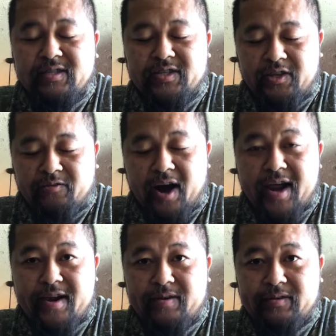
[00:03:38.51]
to the
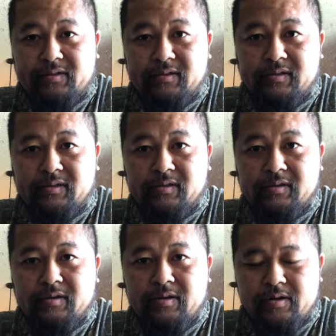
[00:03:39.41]
right.
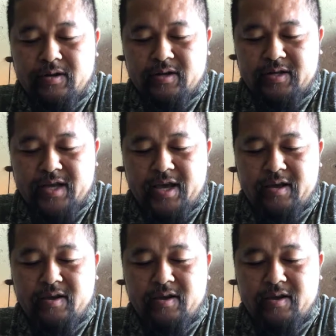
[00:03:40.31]
See?